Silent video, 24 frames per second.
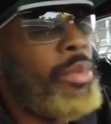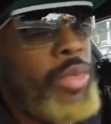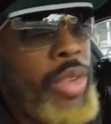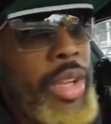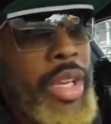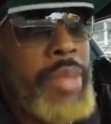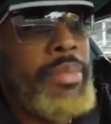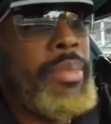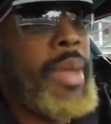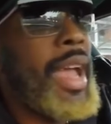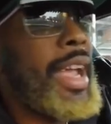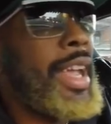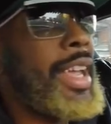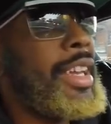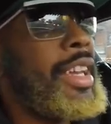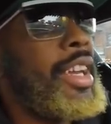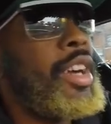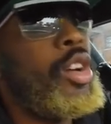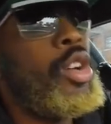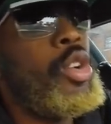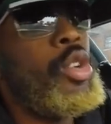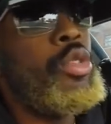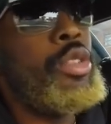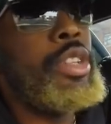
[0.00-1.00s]
running back in the
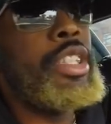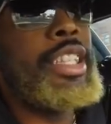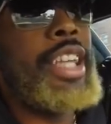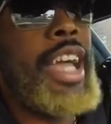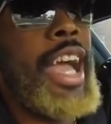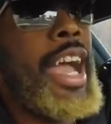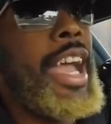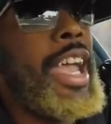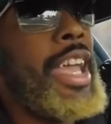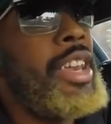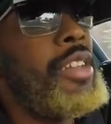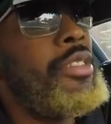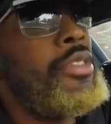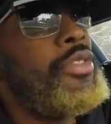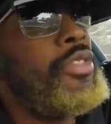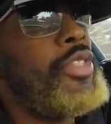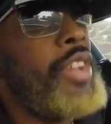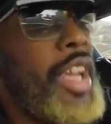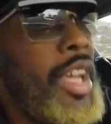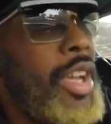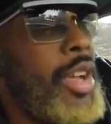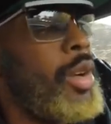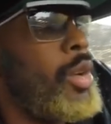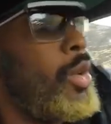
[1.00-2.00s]
whole entire
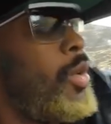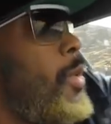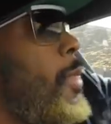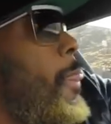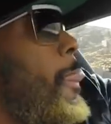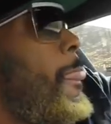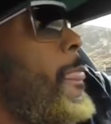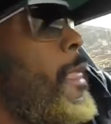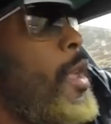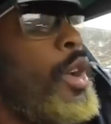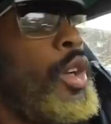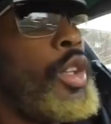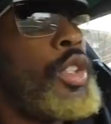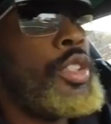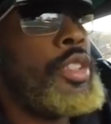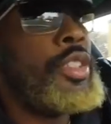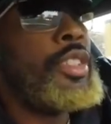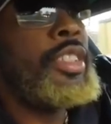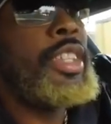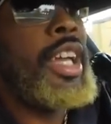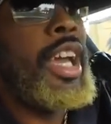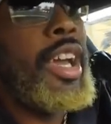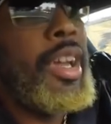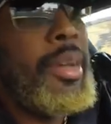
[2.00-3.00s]
NFL.
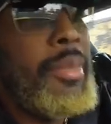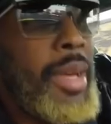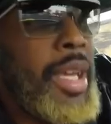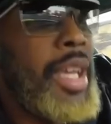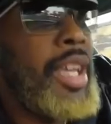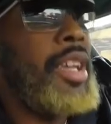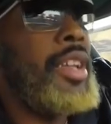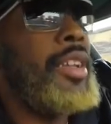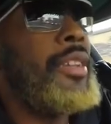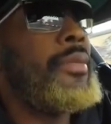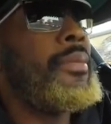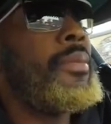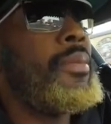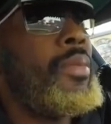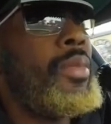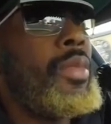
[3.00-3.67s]
Know what I mean?